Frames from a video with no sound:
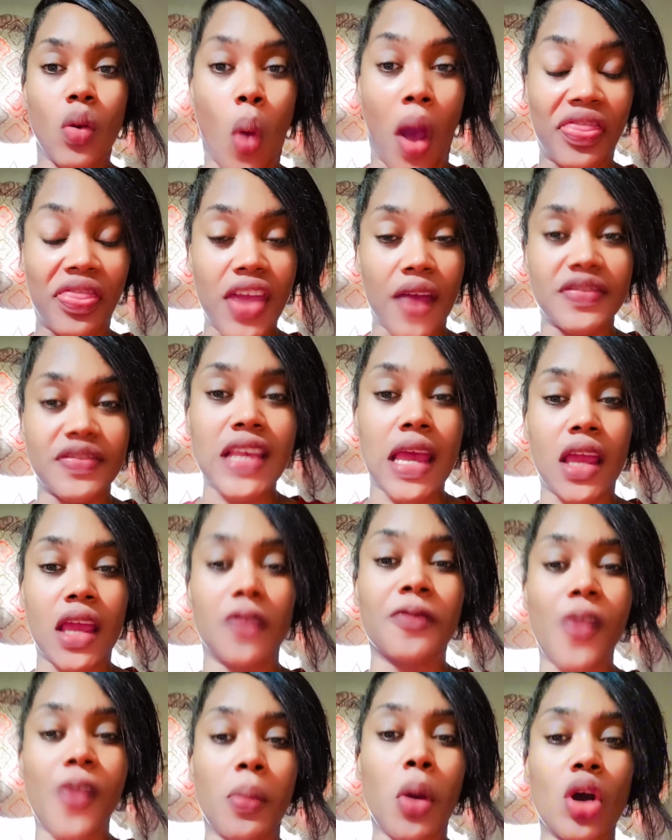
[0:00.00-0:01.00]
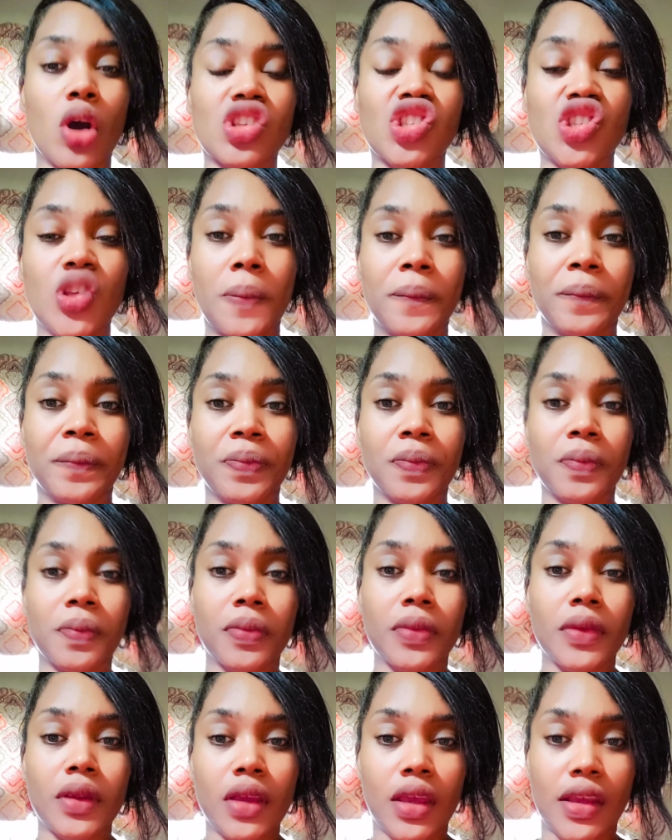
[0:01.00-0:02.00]
what they have taken from us.
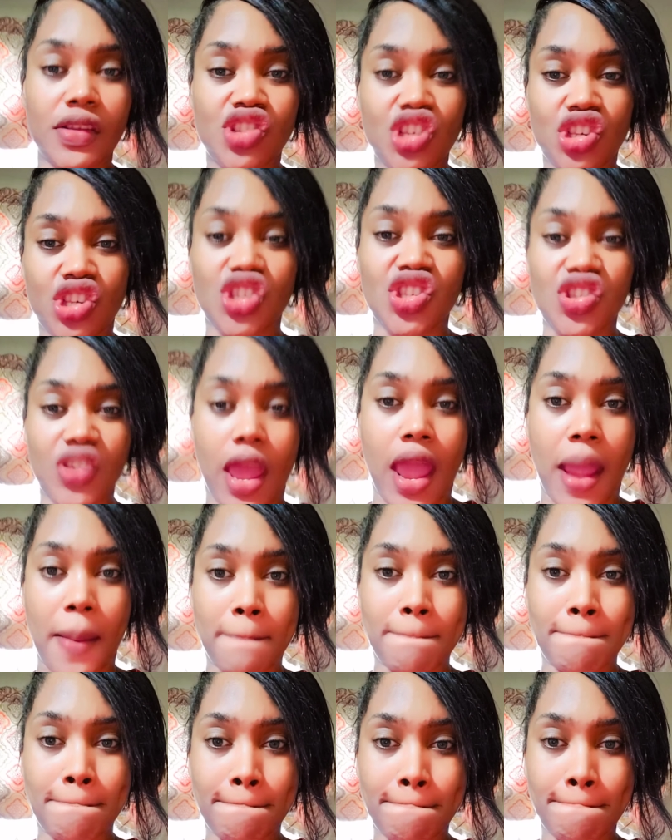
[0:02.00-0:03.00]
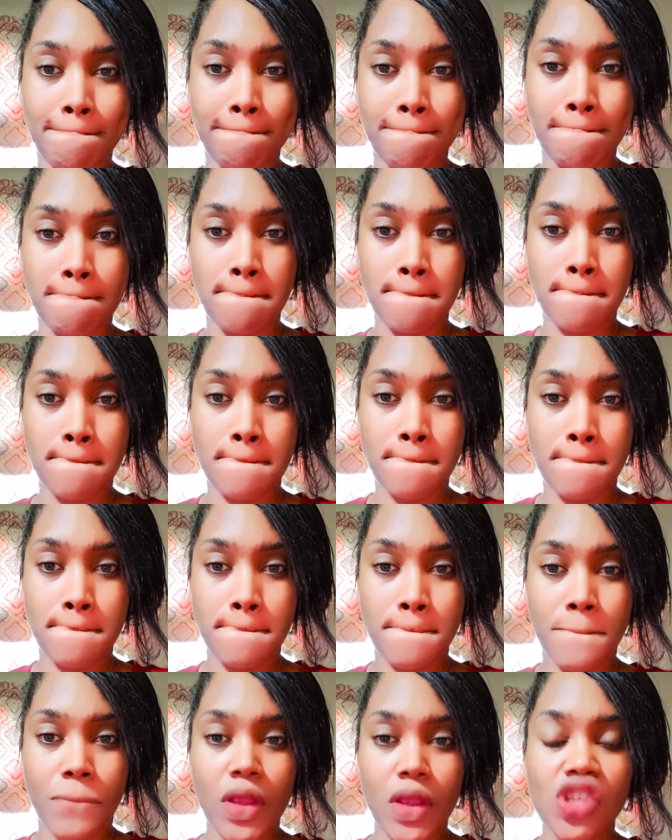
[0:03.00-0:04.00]
In Jesus' name.
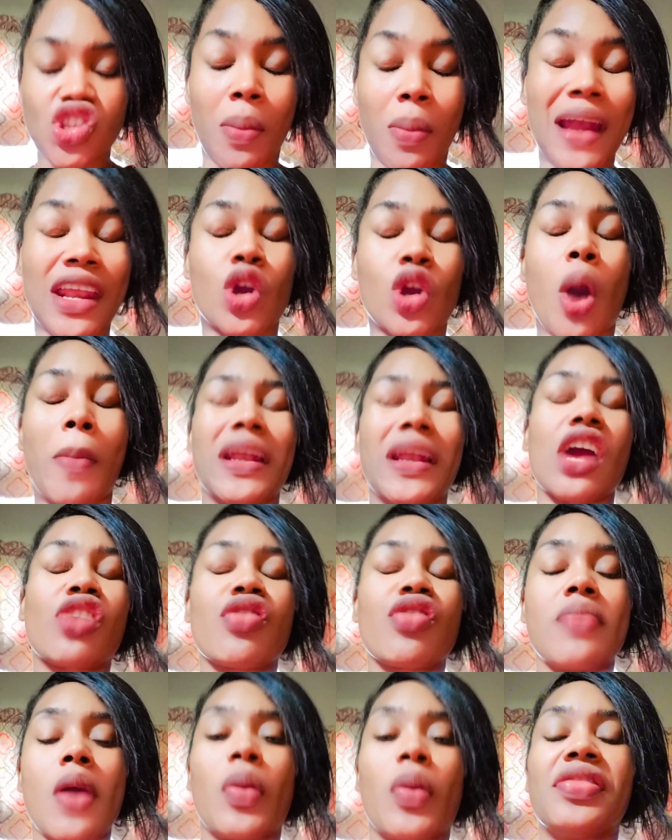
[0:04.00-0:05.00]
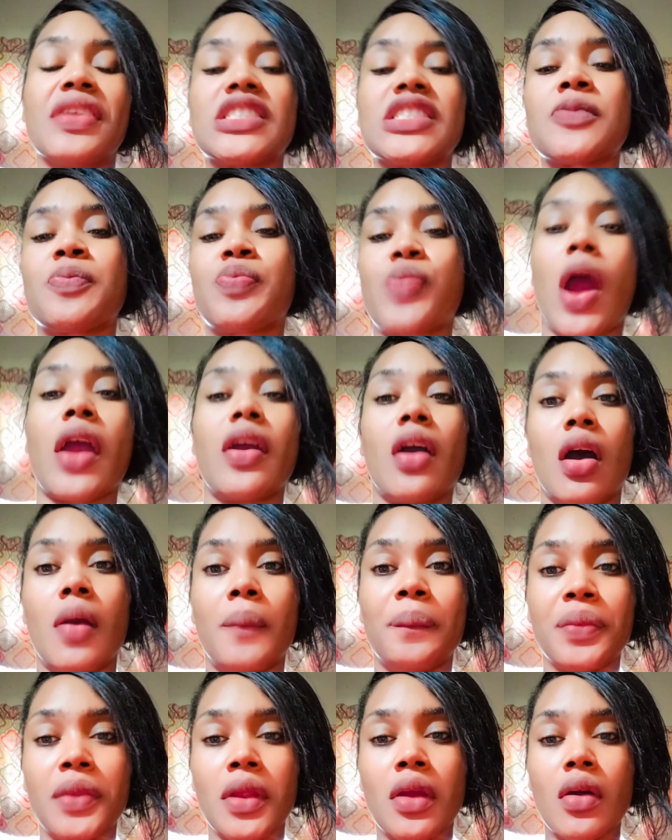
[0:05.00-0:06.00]
Somebody come in agreement with this prayer
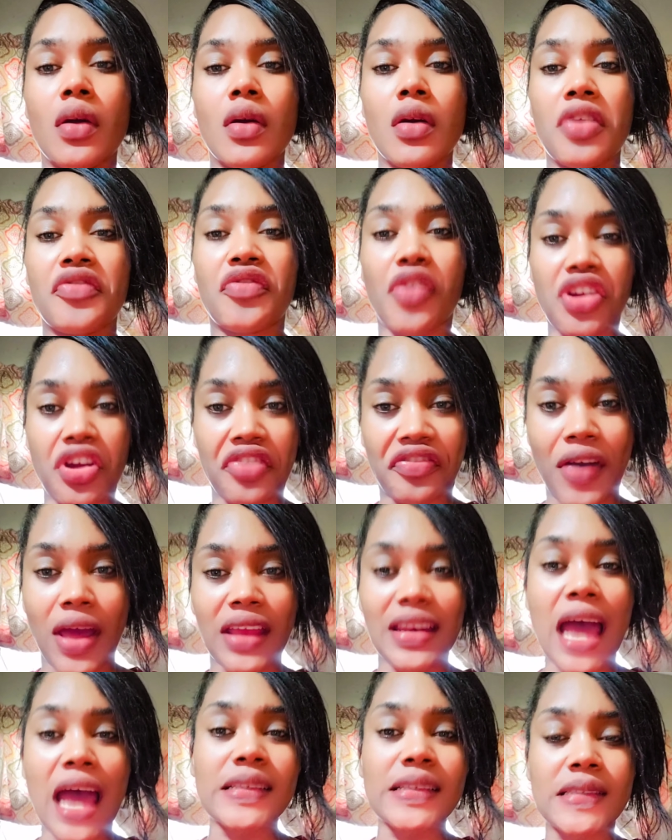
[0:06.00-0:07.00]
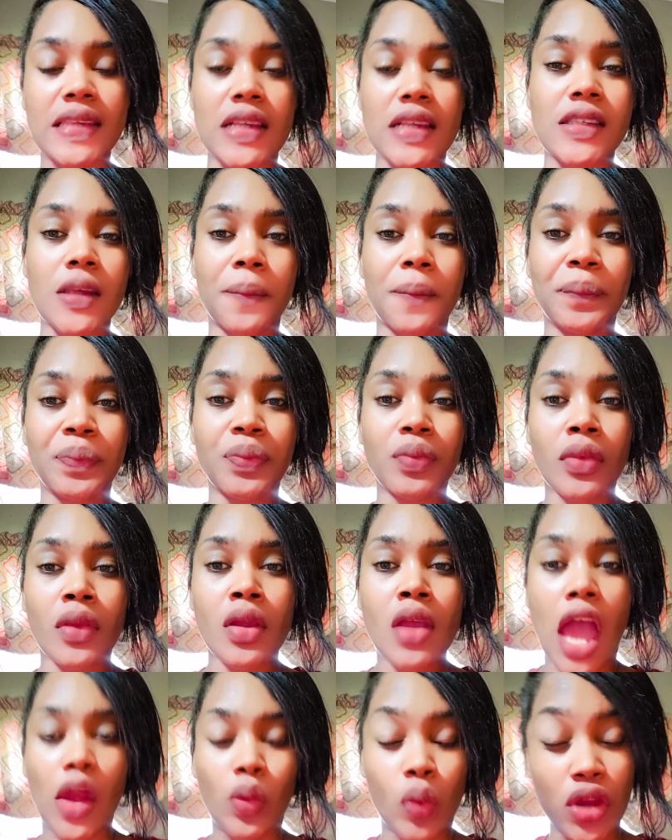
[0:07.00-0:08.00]
for your finances.
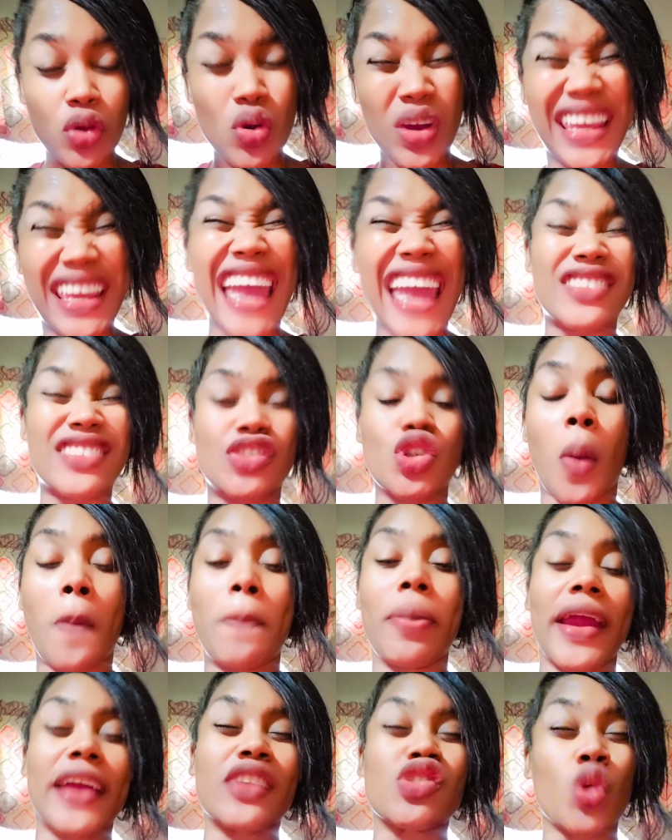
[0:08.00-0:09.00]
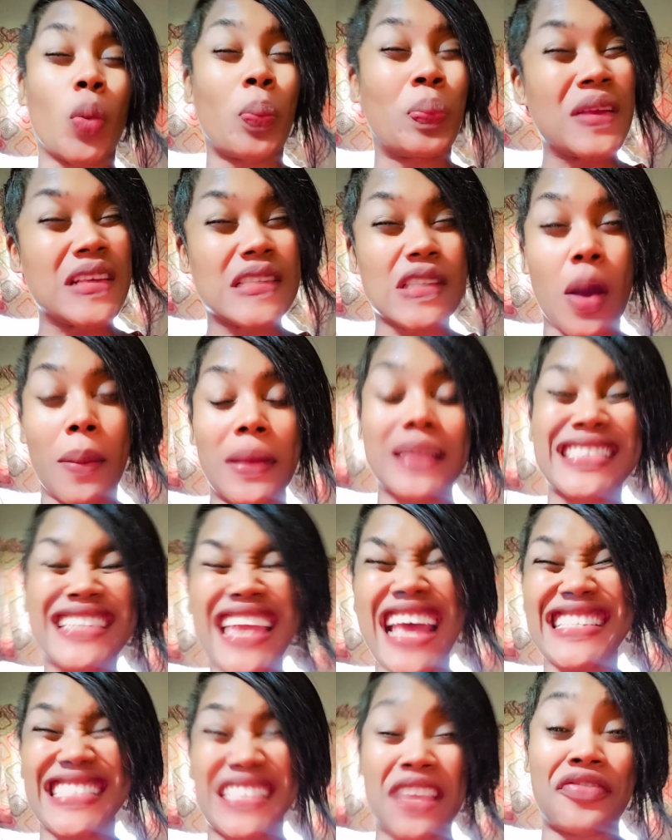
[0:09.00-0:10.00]
And when you get your breakthrough, please come and
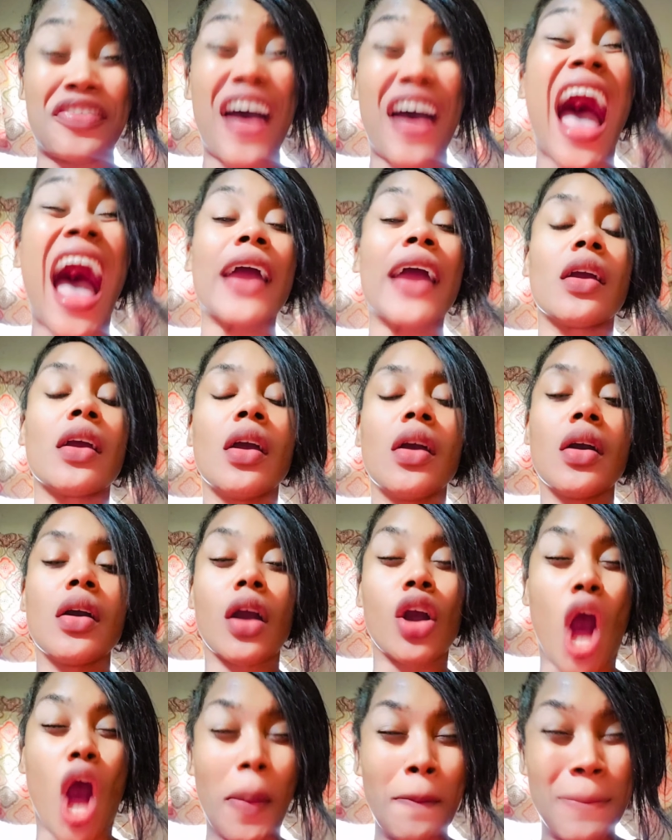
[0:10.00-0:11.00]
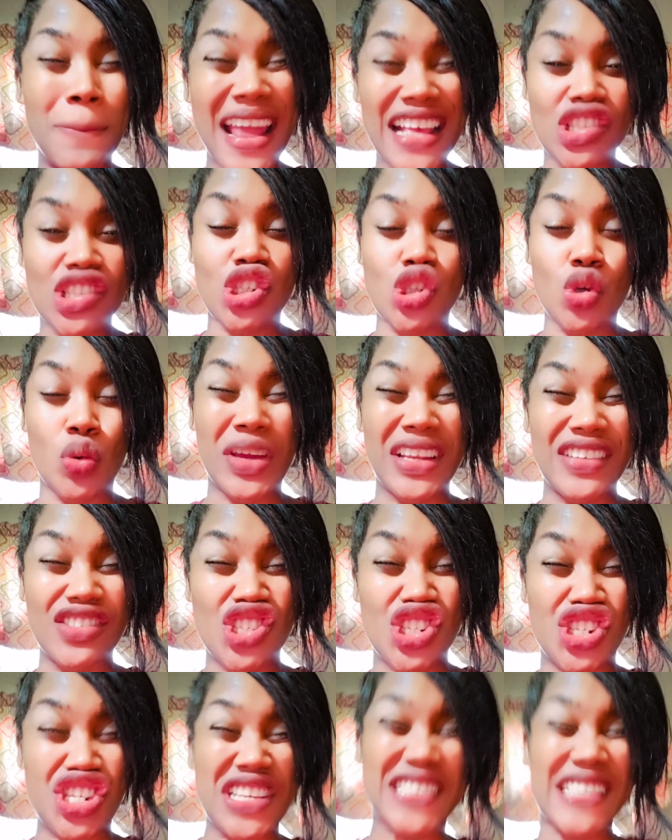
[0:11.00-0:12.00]
testify. God bless you. In
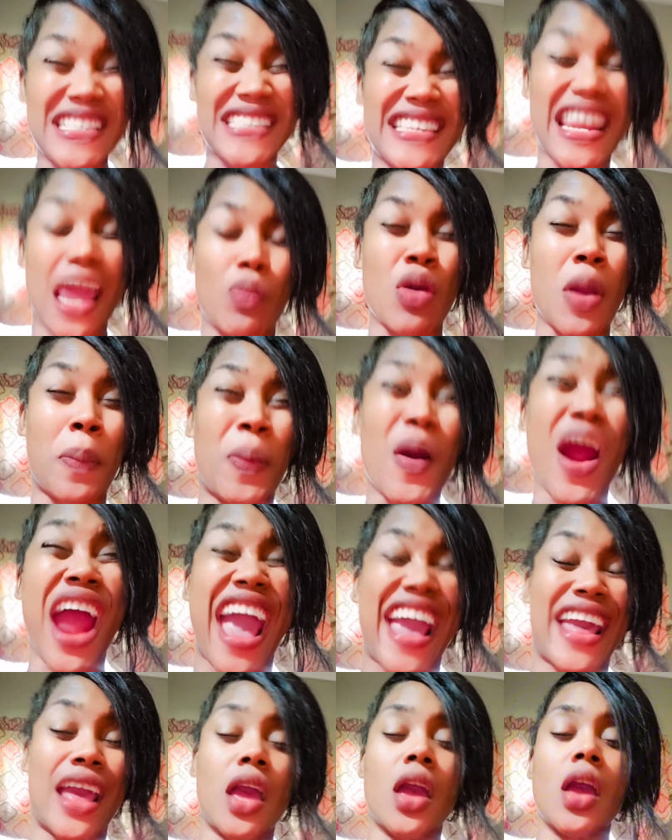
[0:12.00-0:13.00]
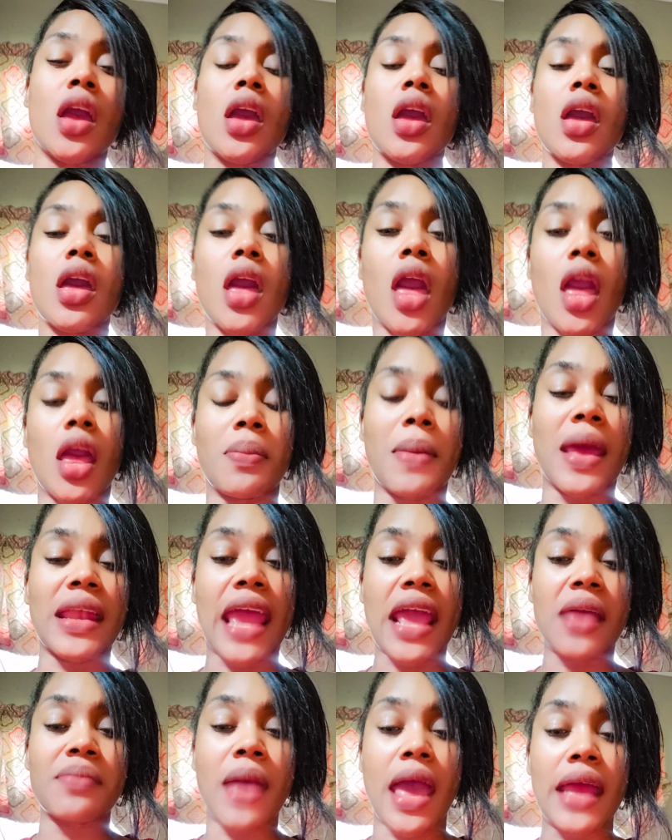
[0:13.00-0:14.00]
Jesus' name we pray. Amen,
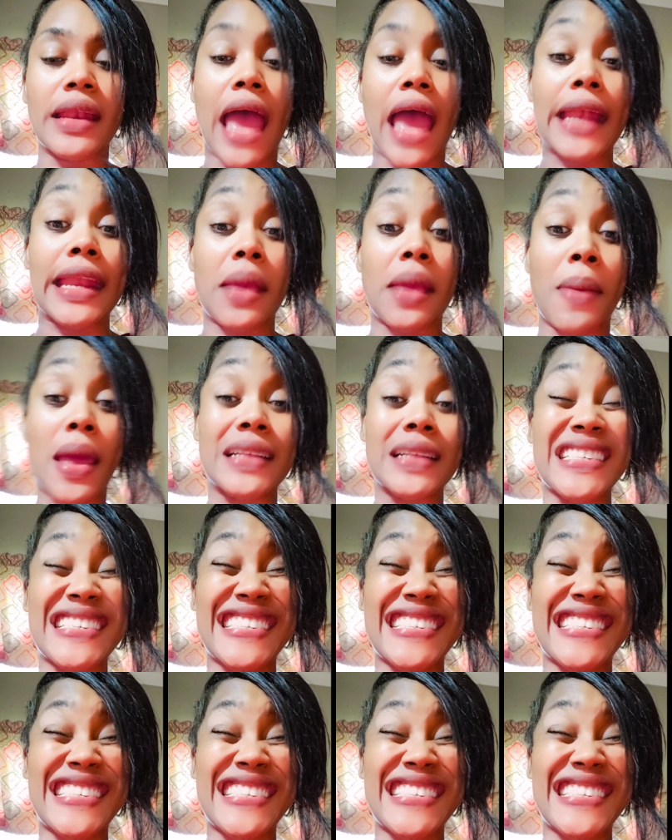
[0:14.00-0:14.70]
amen, and amen.